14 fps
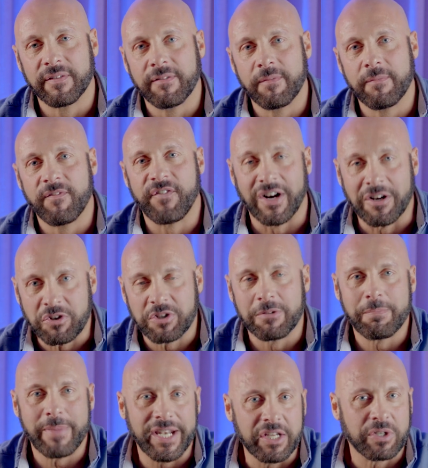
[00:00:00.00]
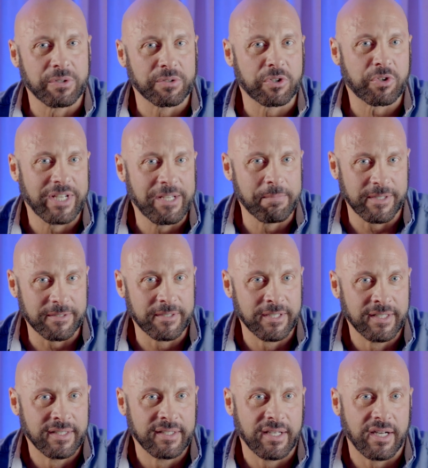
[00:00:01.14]
uh, functional medical treatment
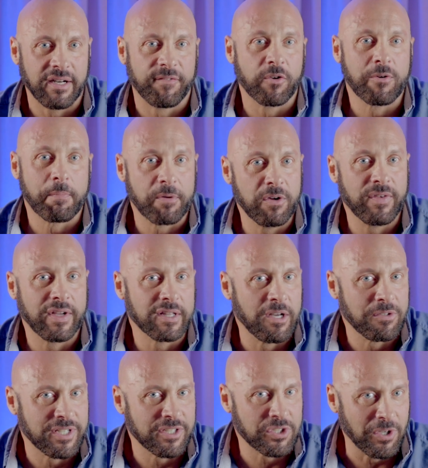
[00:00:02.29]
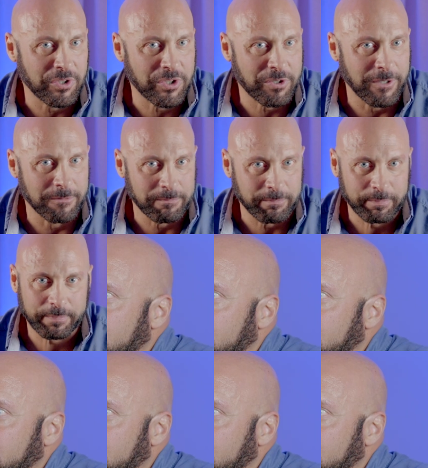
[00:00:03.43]
uh, for improving low testosterone.